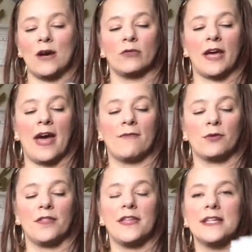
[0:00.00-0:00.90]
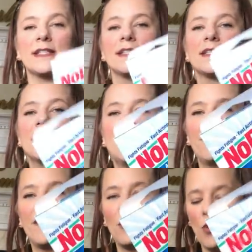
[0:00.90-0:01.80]
I want to have one of these and see
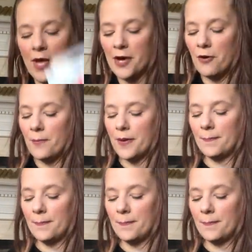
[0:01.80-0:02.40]
if it will help.